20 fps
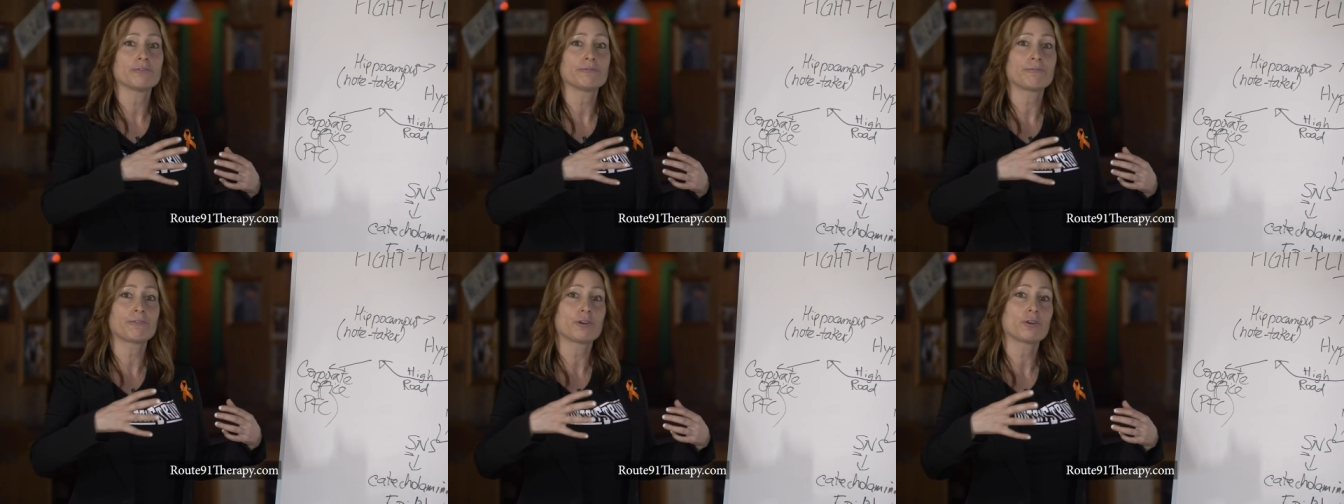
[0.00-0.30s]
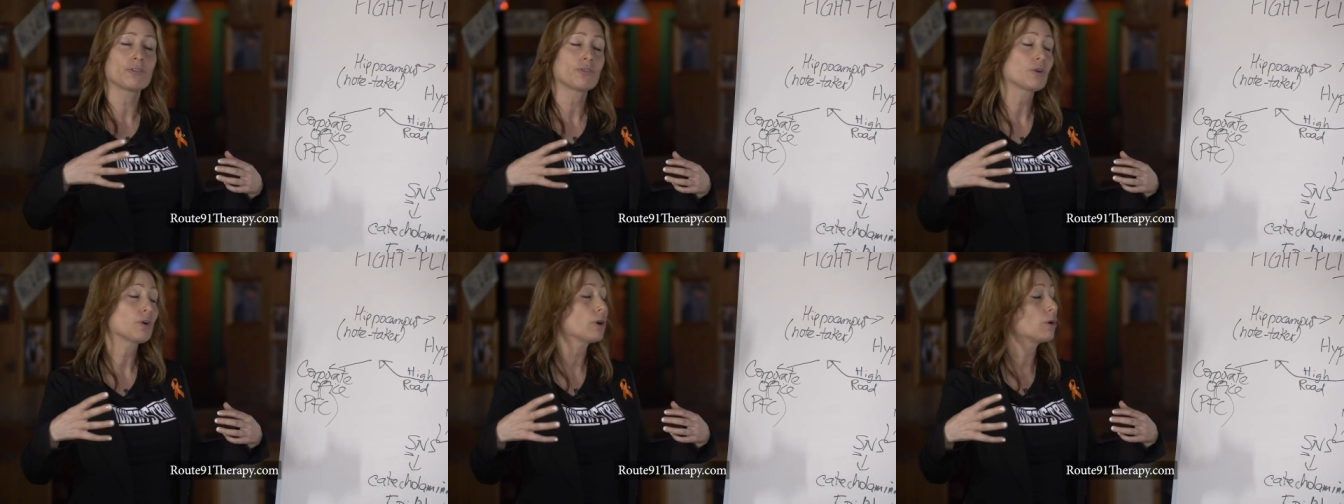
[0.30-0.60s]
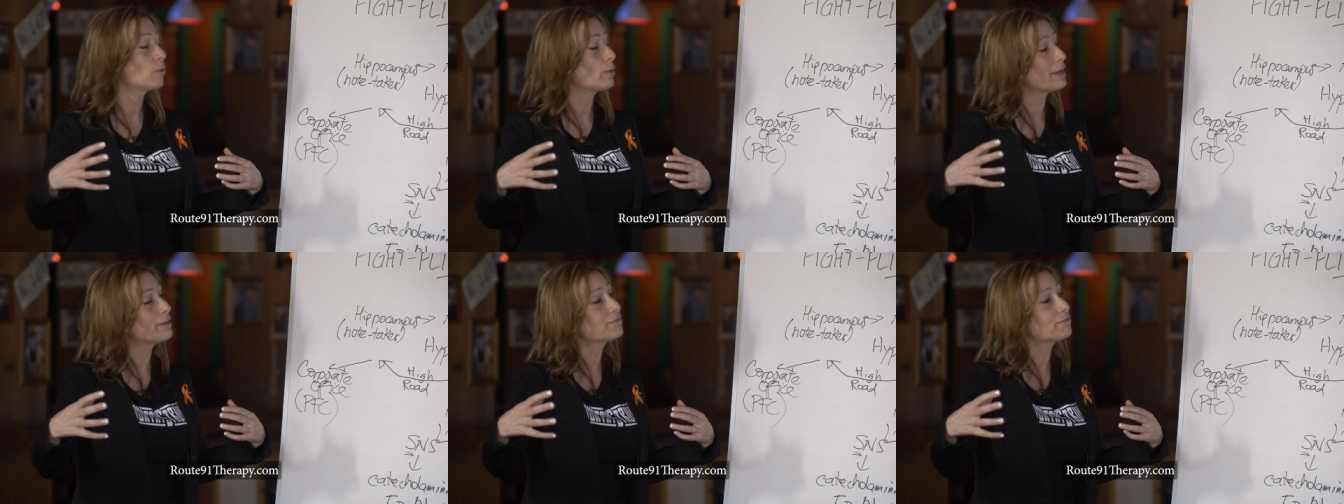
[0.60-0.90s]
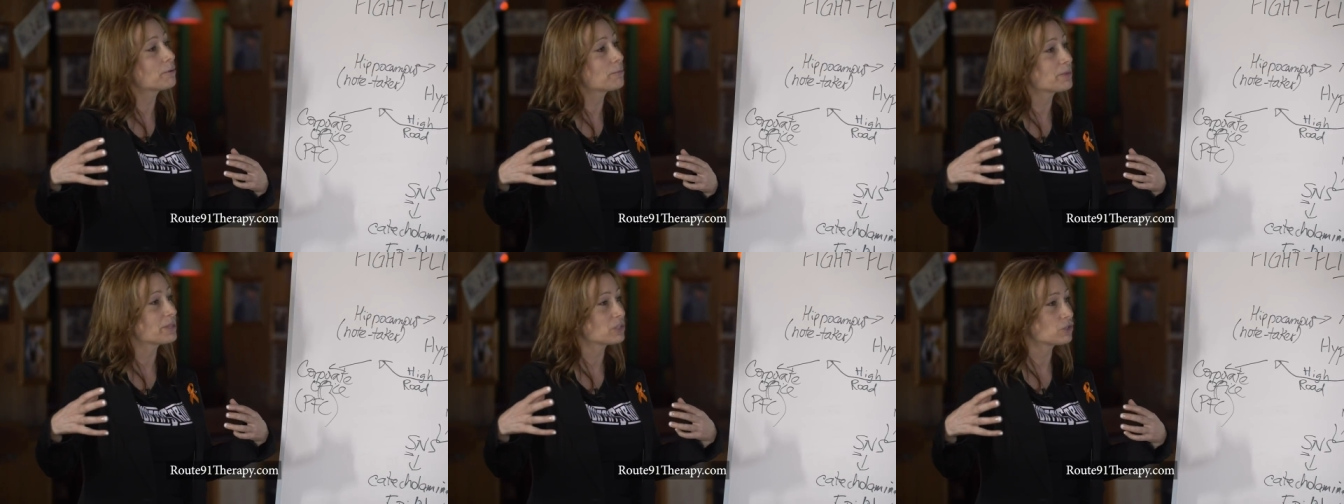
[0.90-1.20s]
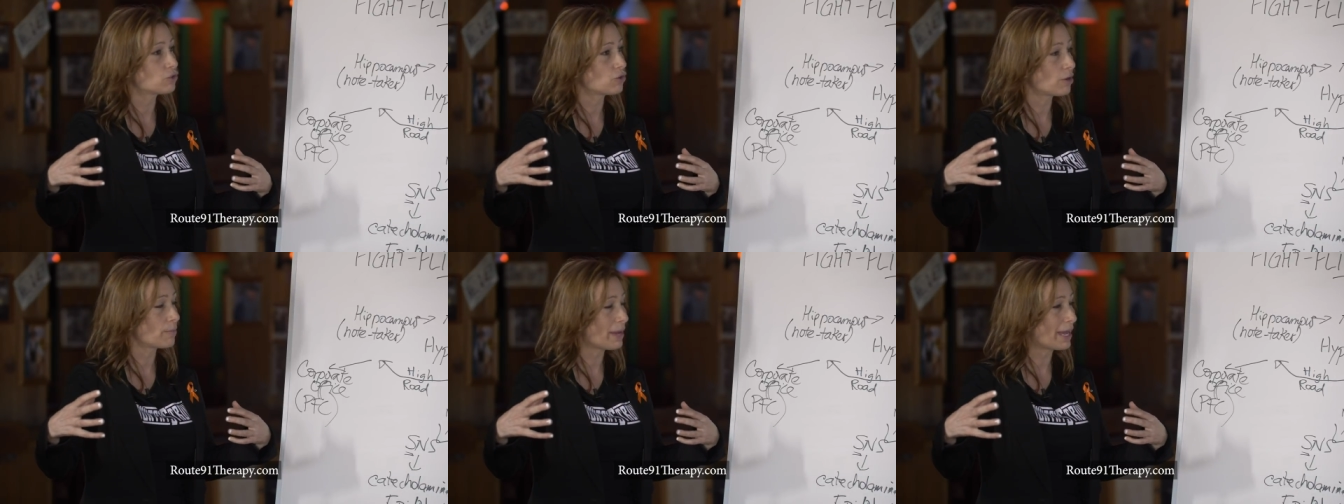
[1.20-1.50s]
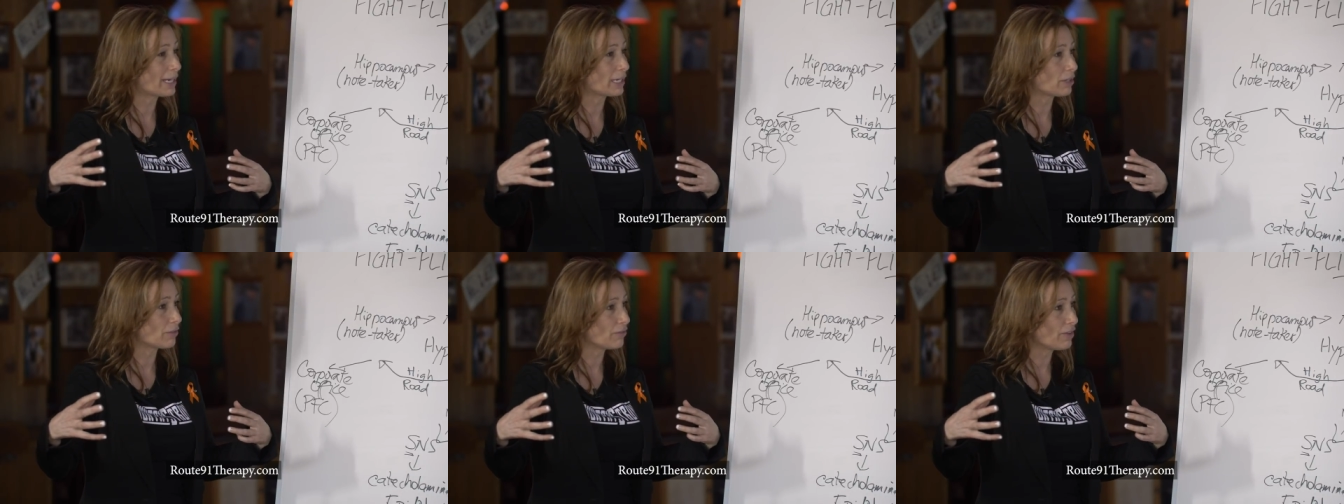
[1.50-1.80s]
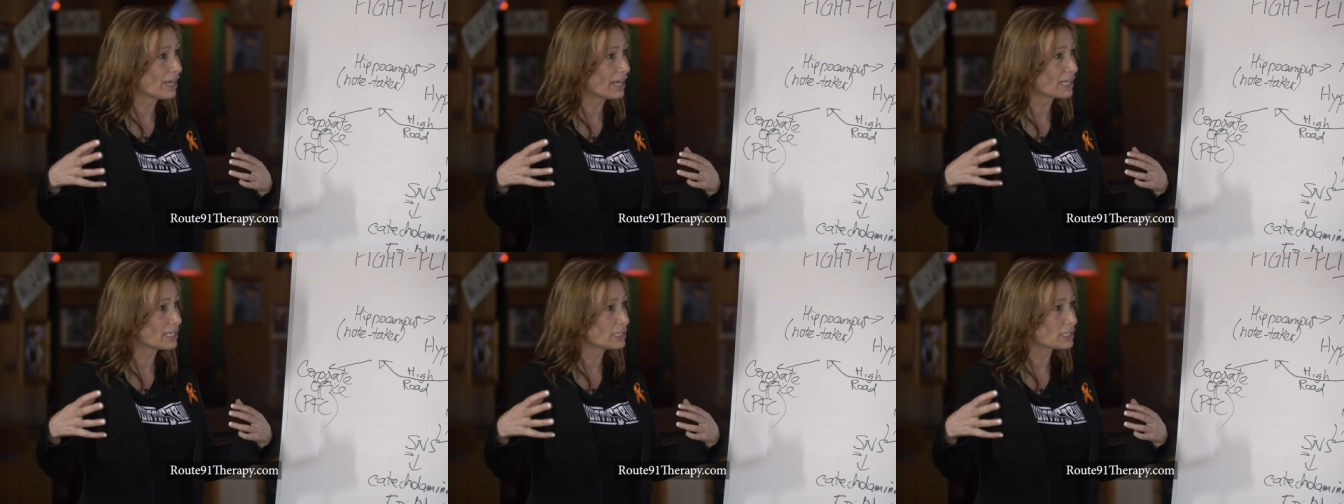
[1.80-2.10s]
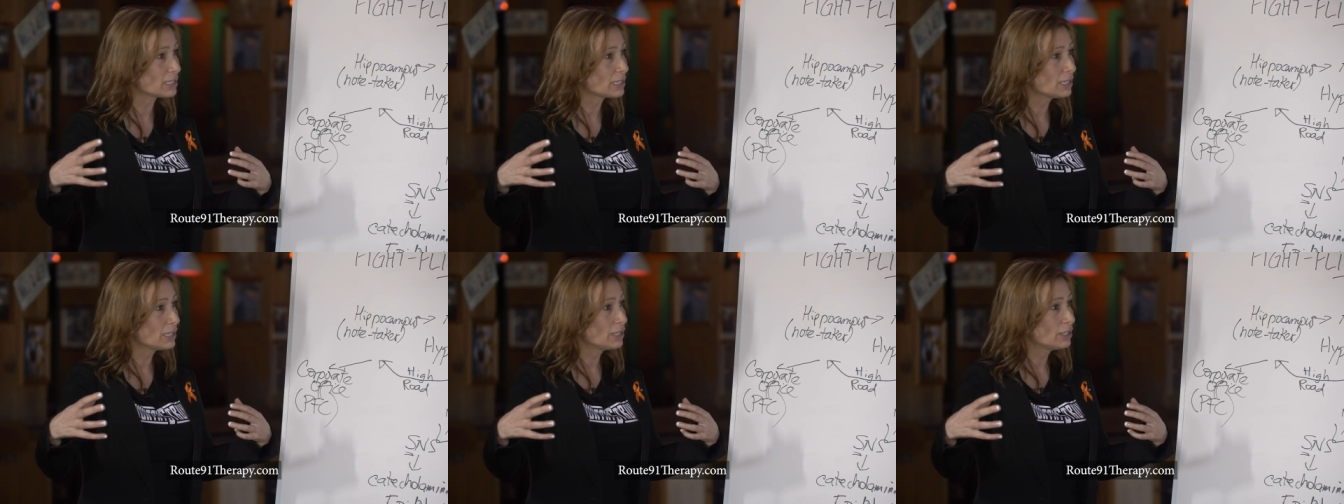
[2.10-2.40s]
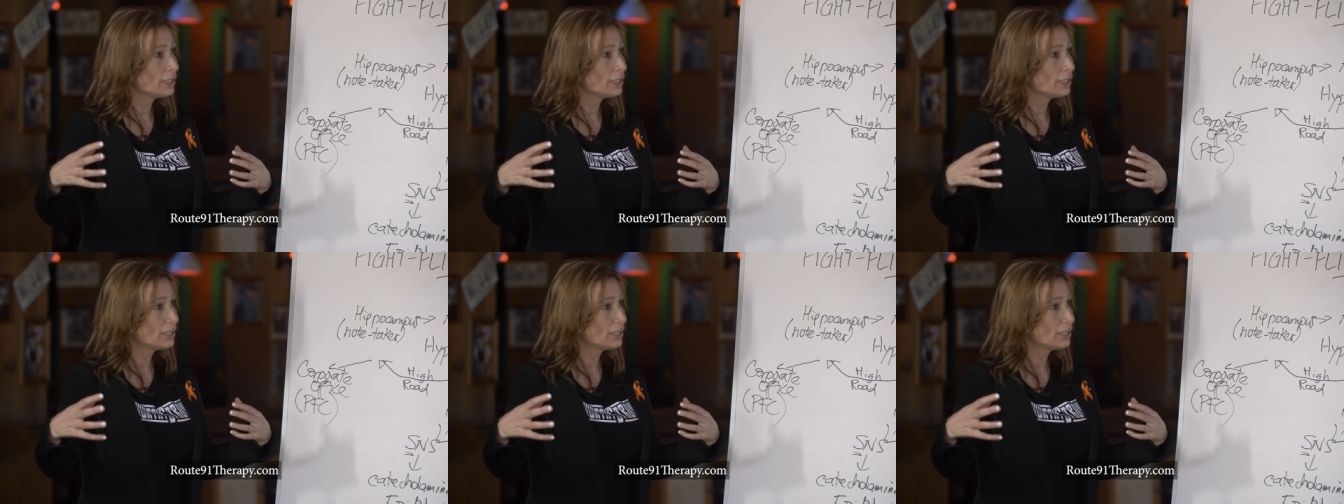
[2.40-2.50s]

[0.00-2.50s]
and further away from this traumatic event,